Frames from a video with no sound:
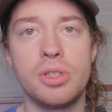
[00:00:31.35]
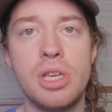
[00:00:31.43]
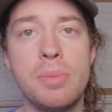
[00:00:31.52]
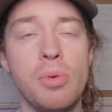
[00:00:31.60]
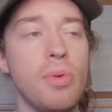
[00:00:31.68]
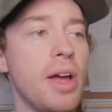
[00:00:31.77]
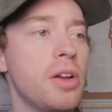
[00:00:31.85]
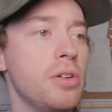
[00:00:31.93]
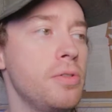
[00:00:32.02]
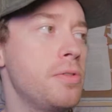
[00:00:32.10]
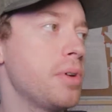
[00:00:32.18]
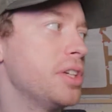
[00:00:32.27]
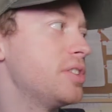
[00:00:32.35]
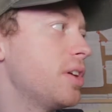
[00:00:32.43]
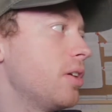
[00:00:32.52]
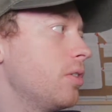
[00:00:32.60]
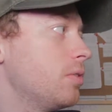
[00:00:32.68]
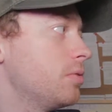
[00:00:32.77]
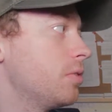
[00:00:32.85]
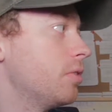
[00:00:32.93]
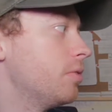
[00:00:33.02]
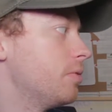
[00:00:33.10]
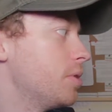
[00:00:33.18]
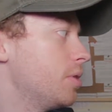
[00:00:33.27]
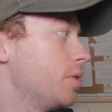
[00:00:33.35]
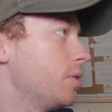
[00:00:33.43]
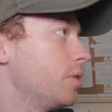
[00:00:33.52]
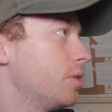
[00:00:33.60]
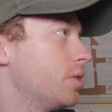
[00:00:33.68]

keep a record for myself of the